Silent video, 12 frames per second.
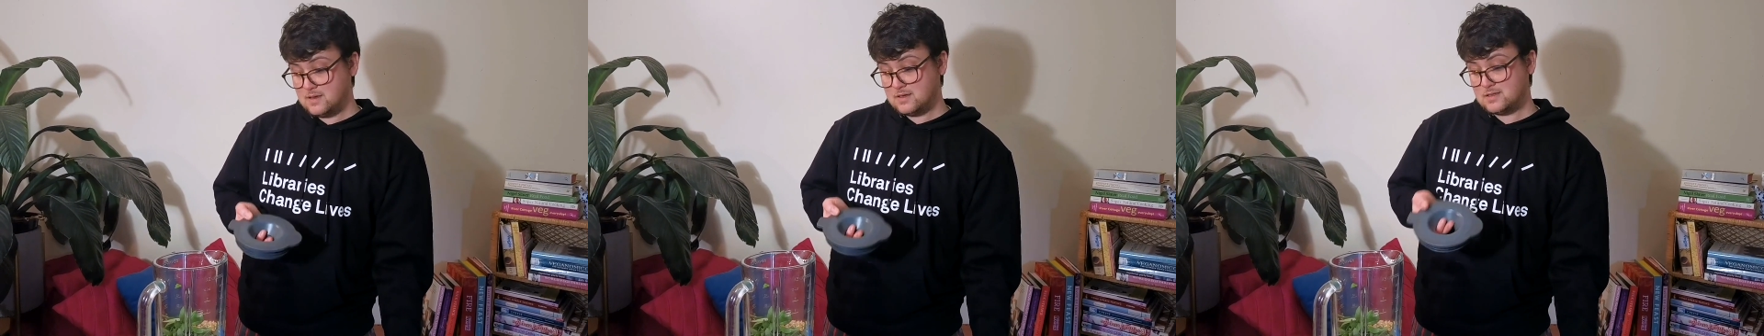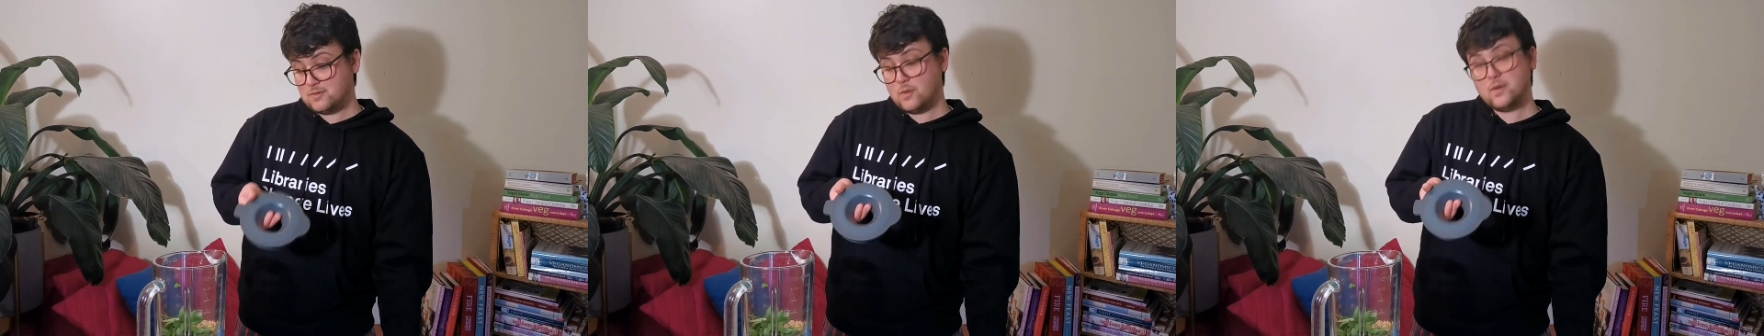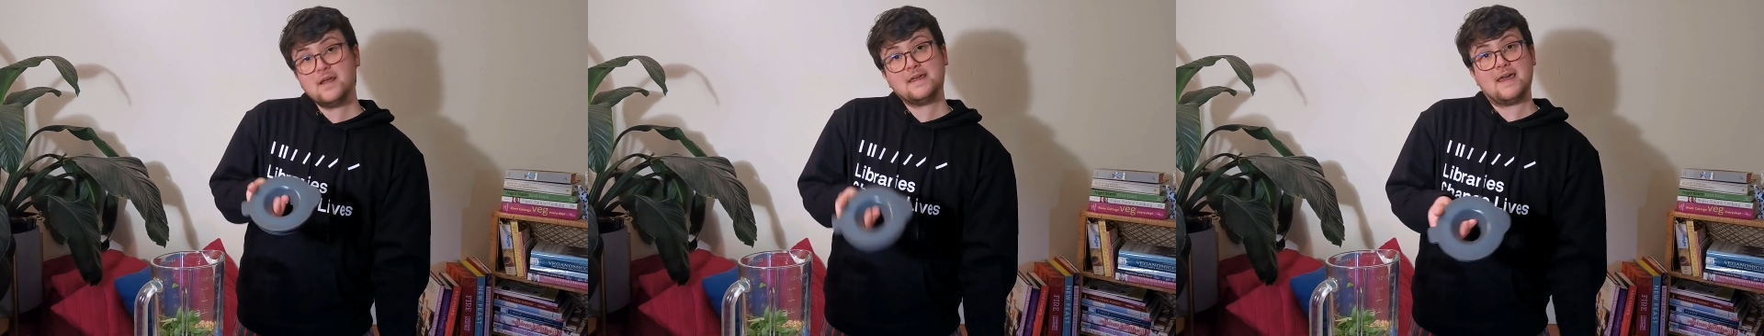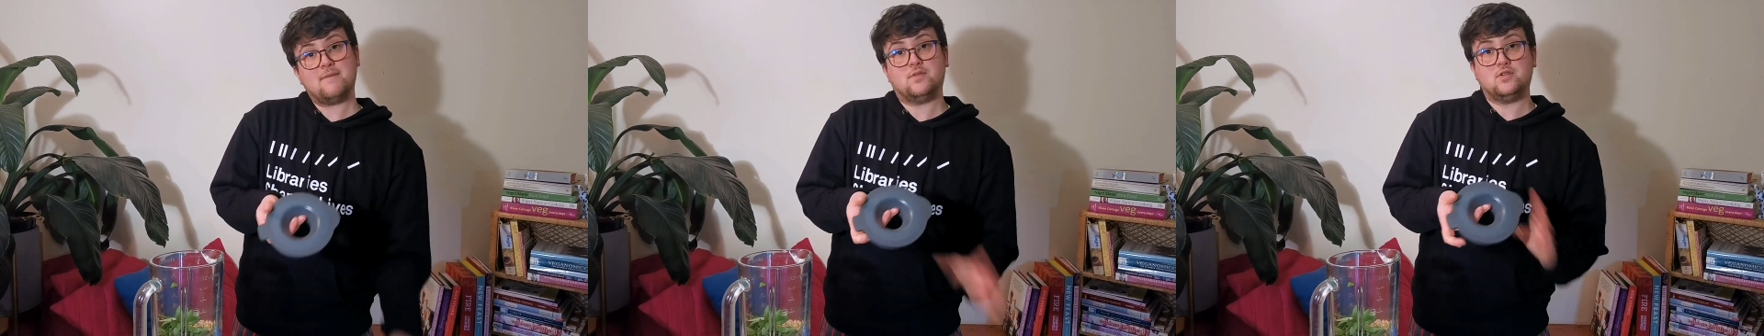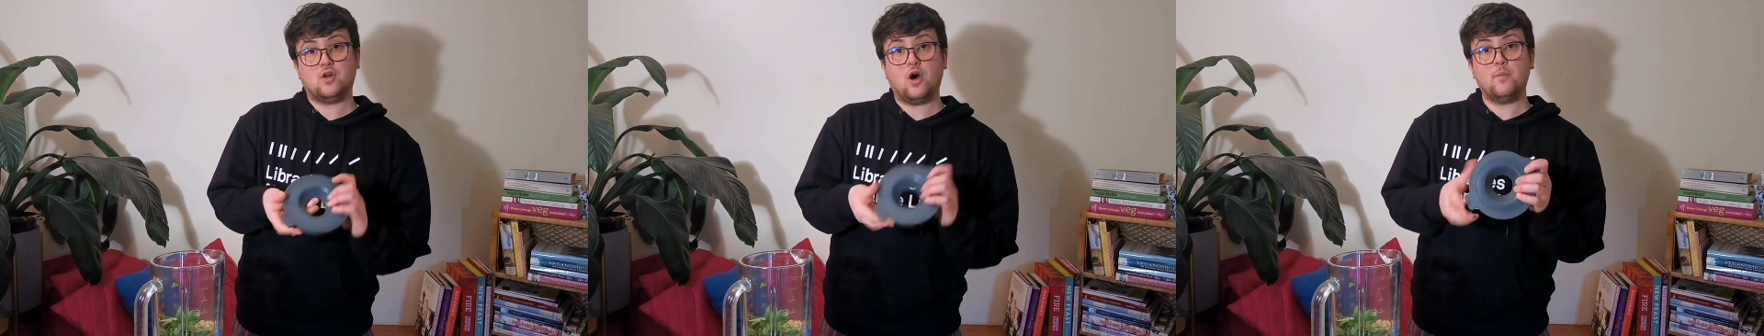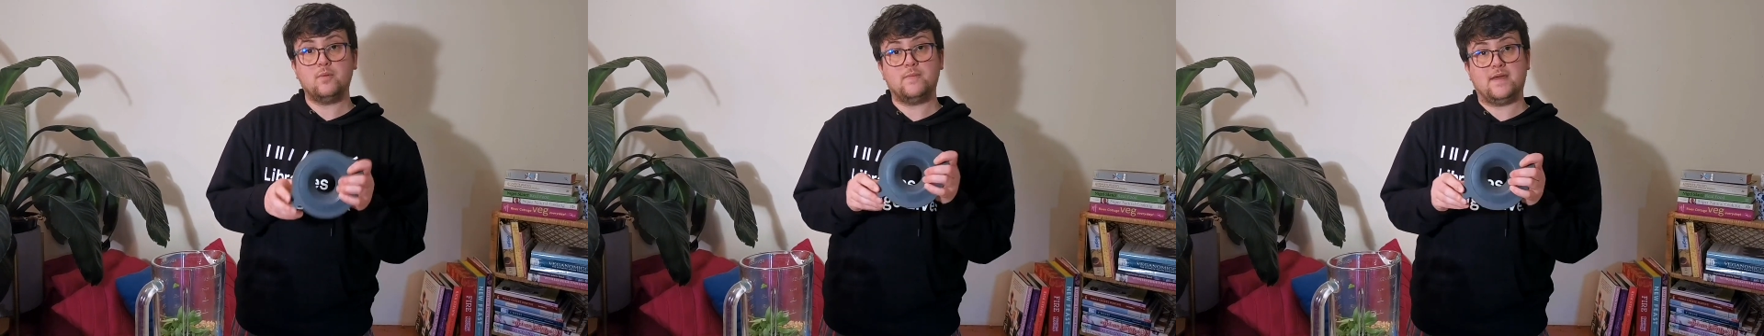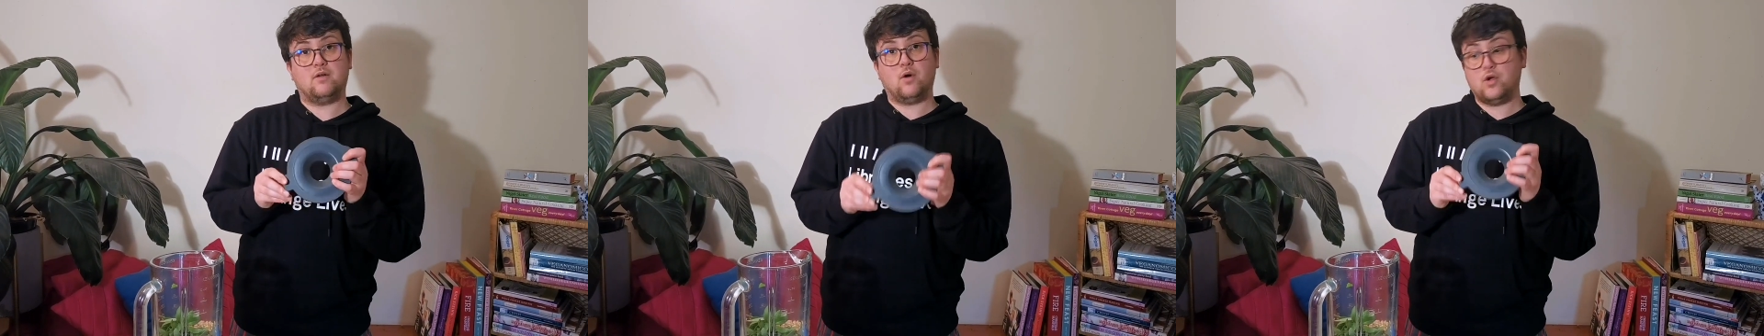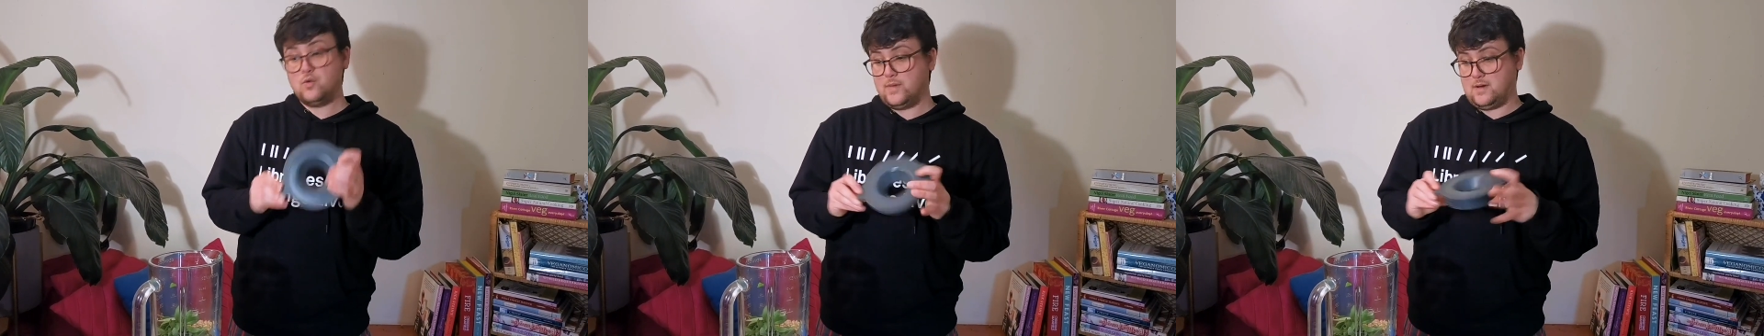So we want to keep the top bit
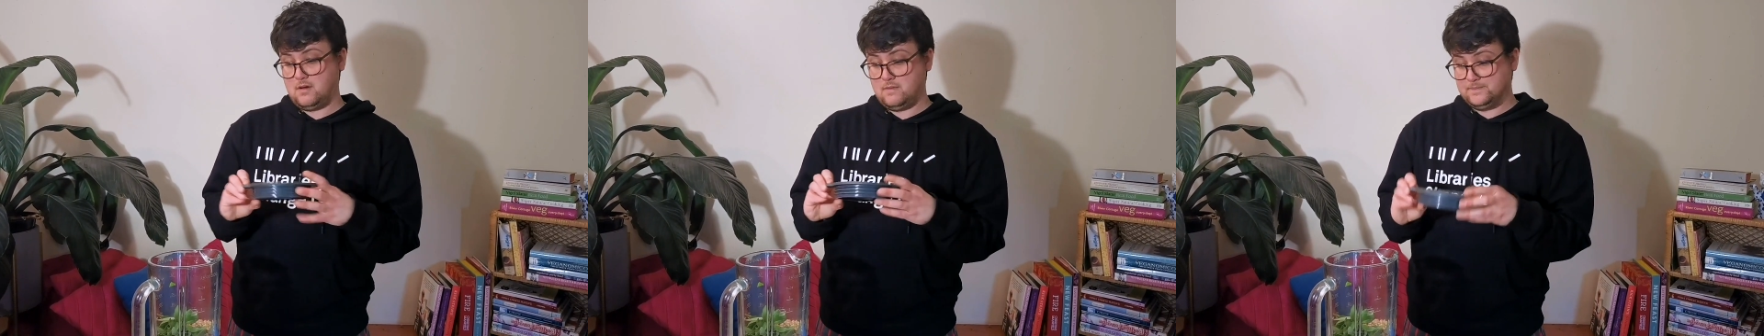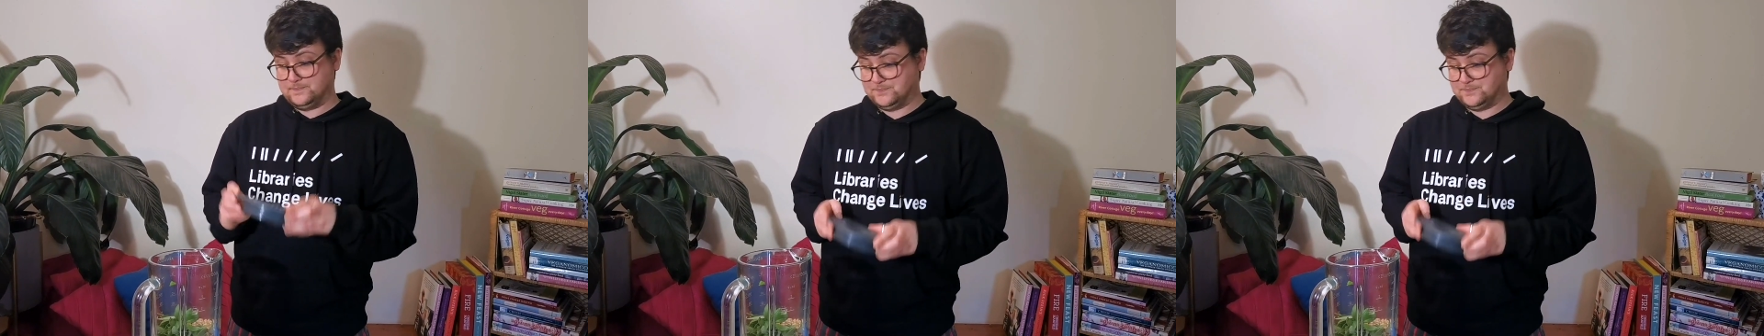open.